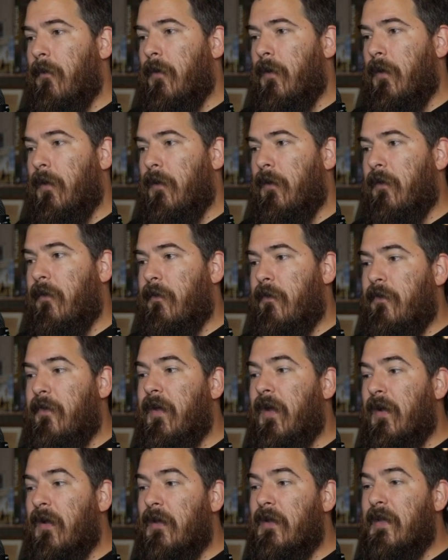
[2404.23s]

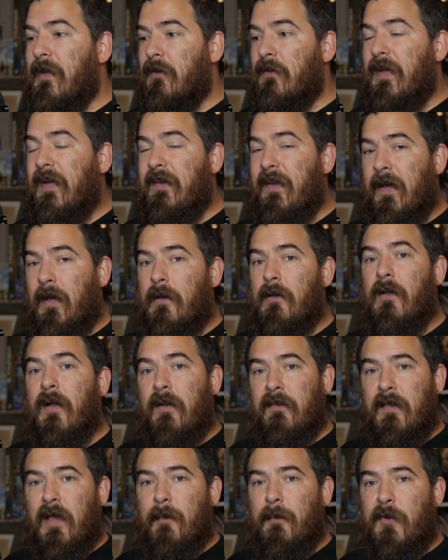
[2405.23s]
They clearly have taken a lot
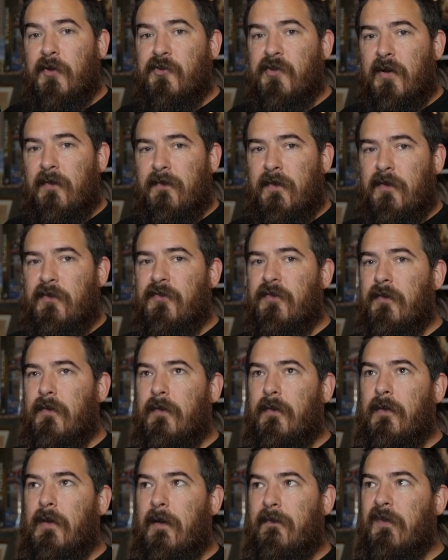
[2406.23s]
of damage, and if this
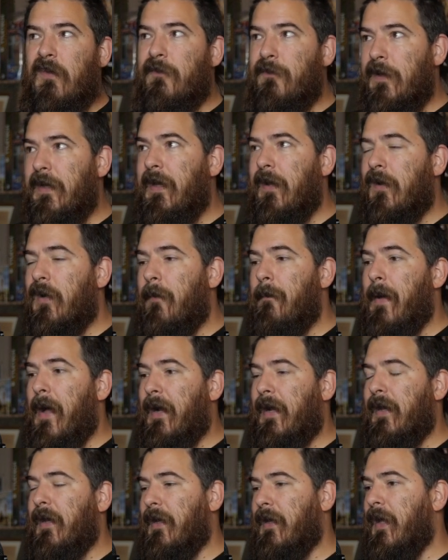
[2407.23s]
fleet had come
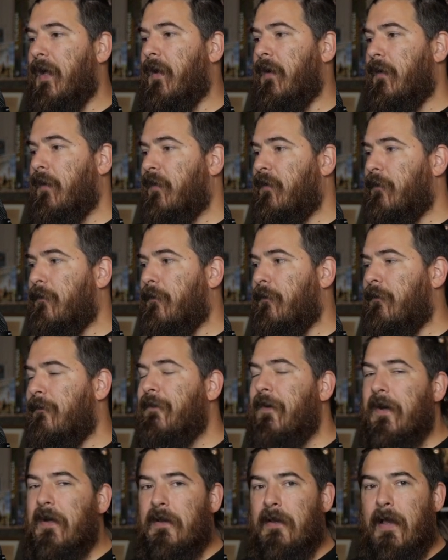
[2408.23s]
back in again, it's
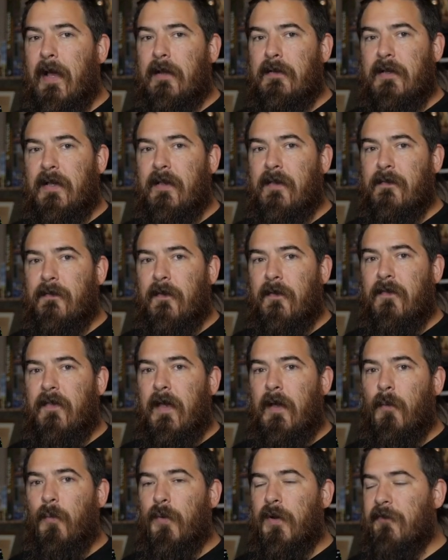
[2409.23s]
very likely that
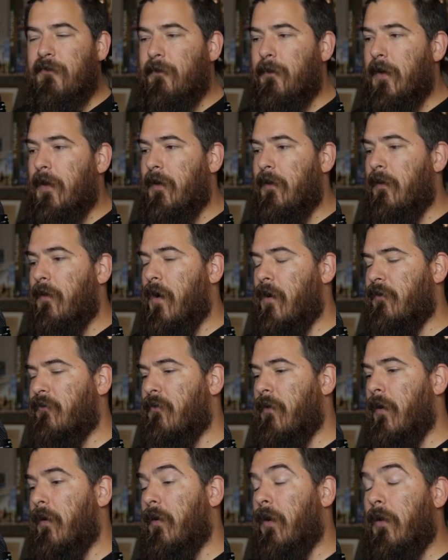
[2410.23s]
they would have been knocked
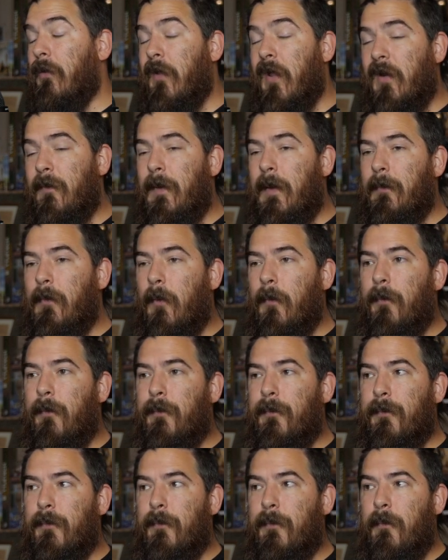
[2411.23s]
around. A lot of people
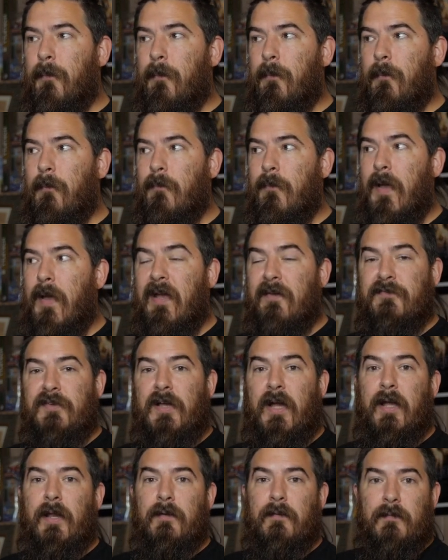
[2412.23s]
may have
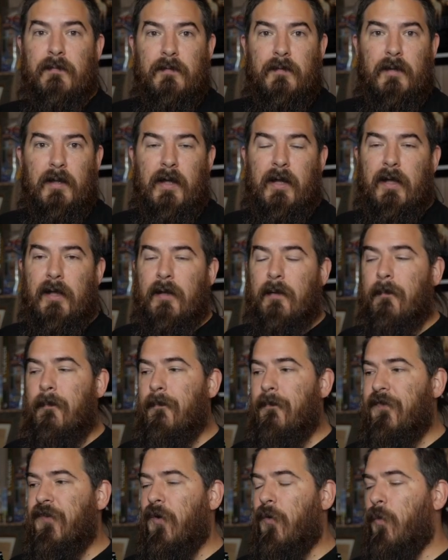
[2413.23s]
died.
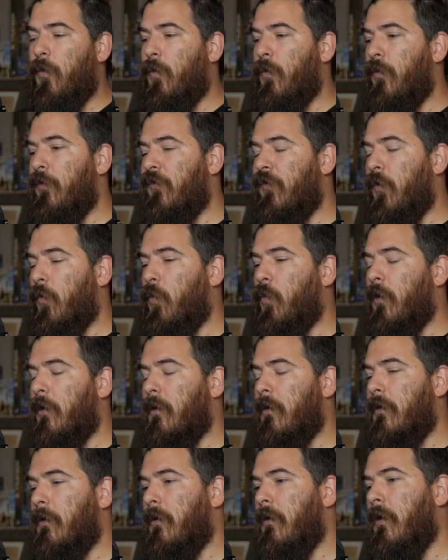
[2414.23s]
So
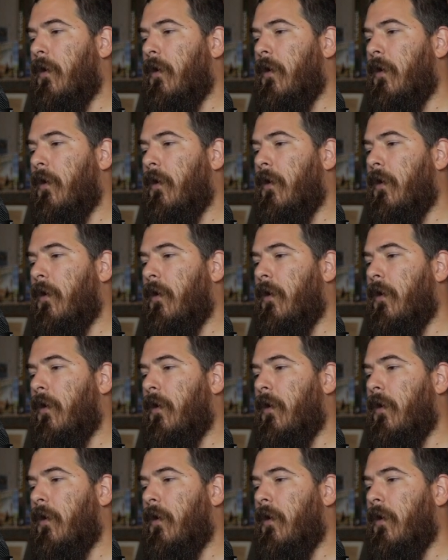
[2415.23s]
we're